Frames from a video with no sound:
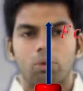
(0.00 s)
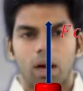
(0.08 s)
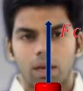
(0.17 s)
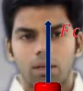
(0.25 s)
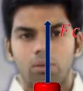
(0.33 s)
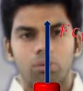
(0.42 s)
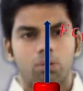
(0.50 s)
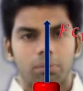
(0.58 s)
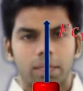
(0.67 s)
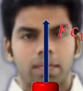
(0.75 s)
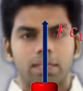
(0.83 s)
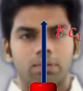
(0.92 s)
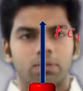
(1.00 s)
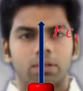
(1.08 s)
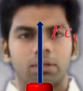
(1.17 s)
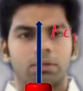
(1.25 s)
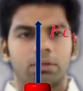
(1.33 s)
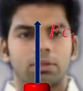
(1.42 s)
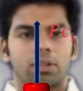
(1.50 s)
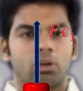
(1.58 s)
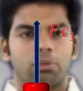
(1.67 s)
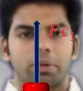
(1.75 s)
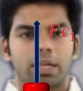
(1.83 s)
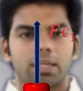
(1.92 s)
r2 omega square. The
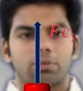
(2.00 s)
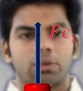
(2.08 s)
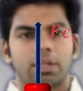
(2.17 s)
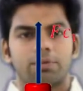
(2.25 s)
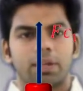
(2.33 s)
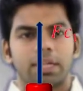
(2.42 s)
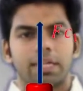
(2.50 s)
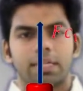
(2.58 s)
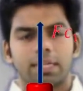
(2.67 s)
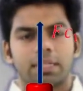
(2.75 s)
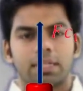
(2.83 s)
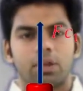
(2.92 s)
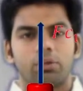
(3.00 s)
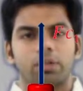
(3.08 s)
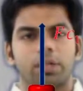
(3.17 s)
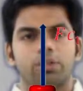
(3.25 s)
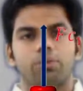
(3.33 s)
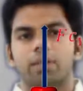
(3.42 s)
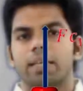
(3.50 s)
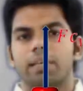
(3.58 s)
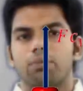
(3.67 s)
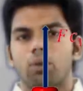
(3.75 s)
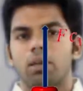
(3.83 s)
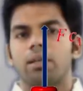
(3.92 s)
omega square will get cancelled out, and you will
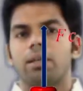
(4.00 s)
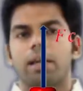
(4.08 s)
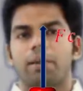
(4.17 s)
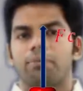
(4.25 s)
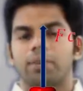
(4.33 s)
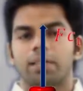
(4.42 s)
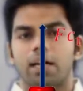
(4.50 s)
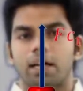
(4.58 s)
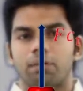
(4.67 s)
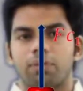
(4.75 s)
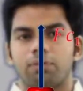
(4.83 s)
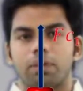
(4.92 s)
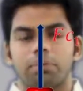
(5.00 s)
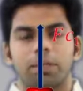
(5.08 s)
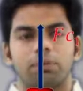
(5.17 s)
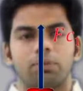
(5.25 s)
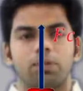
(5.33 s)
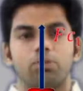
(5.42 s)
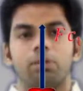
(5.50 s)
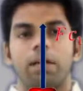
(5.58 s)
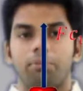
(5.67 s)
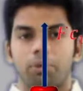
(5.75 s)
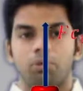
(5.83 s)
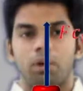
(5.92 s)
get what? M1 r1 will be equal to
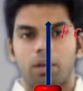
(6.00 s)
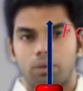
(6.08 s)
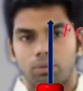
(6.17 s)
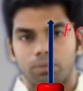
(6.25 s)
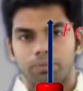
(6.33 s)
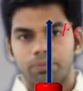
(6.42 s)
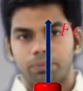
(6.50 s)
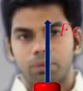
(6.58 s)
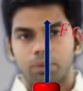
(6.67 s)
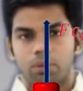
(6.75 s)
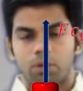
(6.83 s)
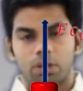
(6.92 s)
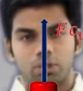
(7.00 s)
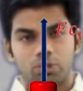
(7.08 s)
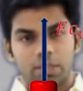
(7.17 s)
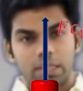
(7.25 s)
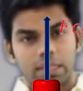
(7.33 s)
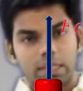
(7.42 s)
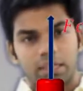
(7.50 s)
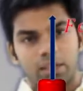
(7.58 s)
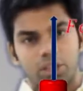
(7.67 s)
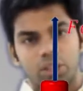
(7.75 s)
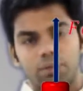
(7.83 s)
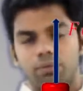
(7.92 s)
m2 r2. Okay, so this is the
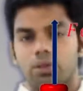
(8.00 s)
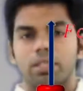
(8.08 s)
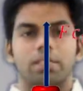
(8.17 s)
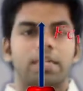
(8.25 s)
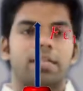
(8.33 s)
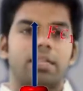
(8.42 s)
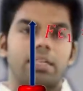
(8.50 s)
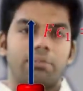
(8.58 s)
condition for a static